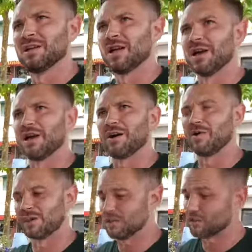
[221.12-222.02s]
Uh, oh,
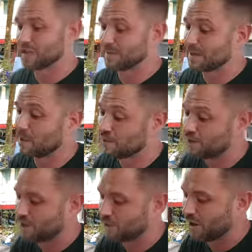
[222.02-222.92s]
oyster sauce, but
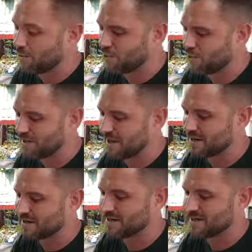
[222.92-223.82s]
also whole
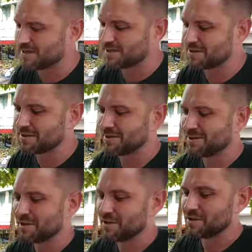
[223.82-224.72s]
coriander seeds.
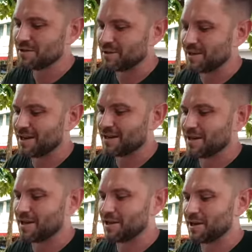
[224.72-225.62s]
Okay. So oh, like,
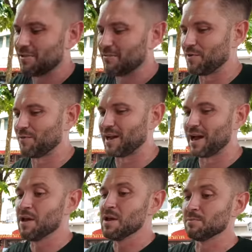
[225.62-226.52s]
I'll let you get involved
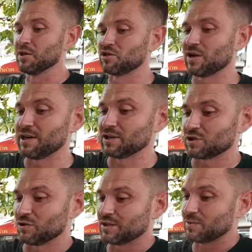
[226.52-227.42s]
I with that. But try the
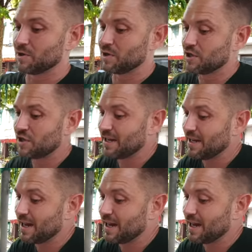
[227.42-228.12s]
sauce. We've got chili,